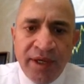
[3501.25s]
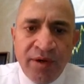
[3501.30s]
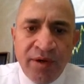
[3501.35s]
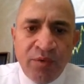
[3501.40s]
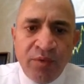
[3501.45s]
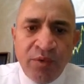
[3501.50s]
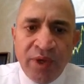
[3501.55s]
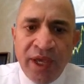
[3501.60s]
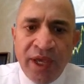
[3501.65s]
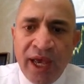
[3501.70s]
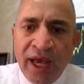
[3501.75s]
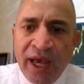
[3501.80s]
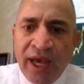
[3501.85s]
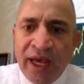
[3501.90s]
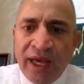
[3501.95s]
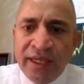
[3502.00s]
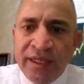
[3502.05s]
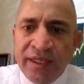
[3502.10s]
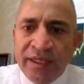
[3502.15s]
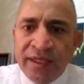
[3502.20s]
Here we
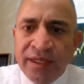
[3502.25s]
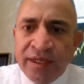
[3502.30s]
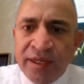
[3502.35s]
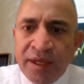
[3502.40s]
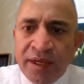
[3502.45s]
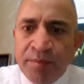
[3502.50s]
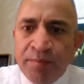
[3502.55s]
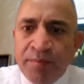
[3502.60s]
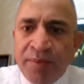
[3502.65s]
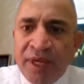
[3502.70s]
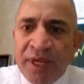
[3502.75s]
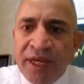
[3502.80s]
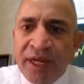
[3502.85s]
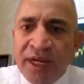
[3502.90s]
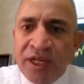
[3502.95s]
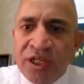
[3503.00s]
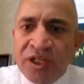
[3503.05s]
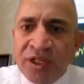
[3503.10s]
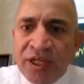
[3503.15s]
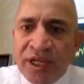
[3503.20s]
had
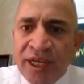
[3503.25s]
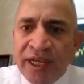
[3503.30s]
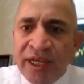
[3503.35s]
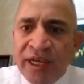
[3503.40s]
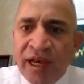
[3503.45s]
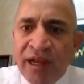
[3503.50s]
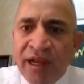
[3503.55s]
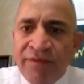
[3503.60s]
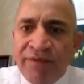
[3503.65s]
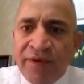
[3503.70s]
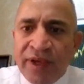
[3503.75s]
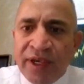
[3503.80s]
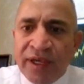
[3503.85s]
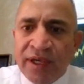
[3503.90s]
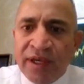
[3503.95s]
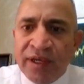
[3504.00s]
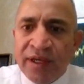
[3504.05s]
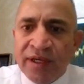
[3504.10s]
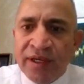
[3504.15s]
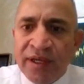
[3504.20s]
bearish
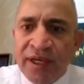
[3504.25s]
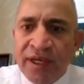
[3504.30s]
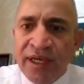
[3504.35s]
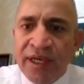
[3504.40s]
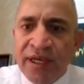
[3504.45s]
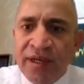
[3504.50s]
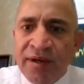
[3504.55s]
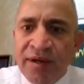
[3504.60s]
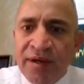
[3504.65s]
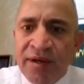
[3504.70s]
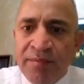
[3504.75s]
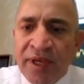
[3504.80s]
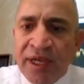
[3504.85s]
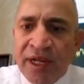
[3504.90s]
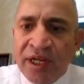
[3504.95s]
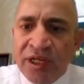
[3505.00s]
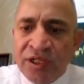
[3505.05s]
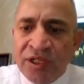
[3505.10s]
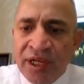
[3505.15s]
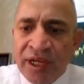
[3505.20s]
engulfing.
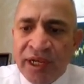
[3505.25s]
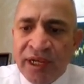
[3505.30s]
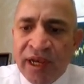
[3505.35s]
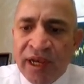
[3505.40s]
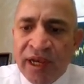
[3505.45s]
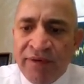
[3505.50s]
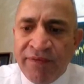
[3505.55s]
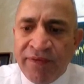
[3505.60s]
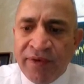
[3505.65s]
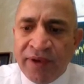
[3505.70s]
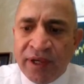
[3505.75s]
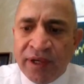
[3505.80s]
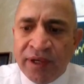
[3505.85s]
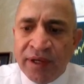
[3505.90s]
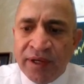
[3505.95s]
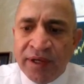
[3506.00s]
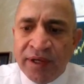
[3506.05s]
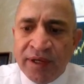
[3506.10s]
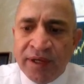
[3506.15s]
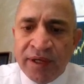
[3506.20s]
Here, bearish
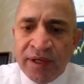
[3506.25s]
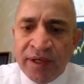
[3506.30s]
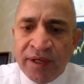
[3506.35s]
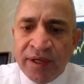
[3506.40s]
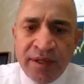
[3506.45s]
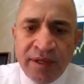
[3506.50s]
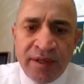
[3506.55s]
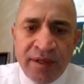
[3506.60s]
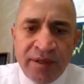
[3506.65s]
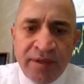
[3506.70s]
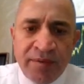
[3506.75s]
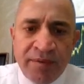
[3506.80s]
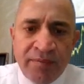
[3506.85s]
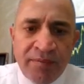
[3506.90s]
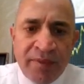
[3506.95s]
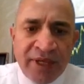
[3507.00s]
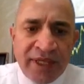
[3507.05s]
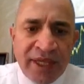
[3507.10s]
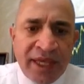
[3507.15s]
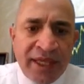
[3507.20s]
engulfing.
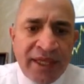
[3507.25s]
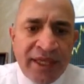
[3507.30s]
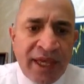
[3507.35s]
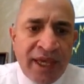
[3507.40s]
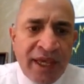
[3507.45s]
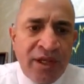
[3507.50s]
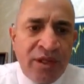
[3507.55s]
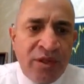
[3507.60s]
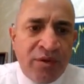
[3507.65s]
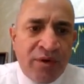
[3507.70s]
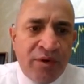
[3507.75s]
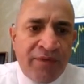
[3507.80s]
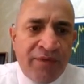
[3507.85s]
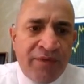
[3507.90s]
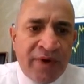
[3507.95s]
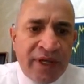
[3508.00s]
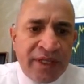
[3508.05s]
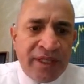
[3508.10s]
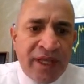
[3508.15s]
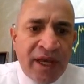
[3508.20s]
But at the
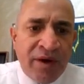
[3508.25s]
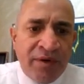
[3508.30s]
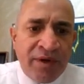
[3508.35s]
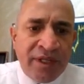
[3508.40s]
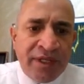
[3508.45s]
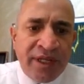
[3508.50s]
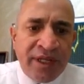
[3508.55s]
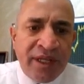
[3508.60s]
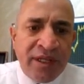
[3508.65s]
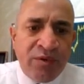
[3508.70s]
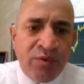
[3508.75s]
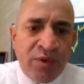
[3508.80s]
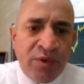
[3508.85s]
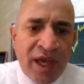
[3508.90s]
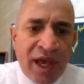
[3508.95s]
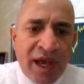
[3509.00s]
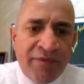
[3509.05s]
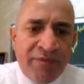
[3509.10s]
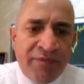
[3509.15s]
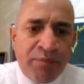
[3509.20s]
end of a
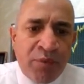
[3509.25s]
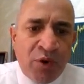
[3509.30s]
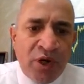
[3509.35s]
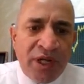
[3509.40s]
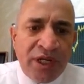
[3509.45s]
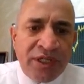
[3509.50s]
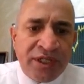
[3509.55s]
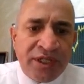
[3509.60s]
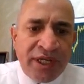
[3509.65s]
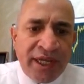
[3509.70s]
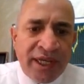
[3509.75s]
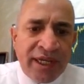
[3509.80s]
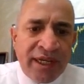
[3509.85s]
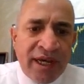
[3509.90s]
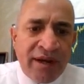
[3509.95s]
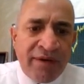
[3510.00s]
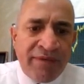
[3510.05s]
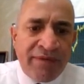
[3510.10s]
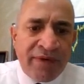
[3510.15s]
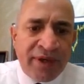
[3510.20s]
downtrend, we have bullish
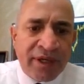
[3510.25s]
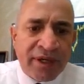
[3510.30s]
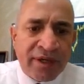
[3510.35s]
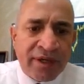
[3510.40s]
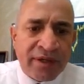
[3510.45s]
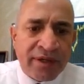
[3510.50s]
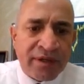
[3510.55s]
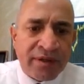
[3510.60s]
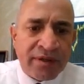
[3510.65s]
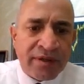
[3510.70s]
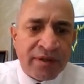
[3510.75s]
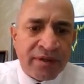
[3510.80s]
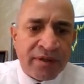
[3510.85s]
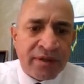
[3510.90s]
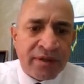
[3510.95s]
engulfing.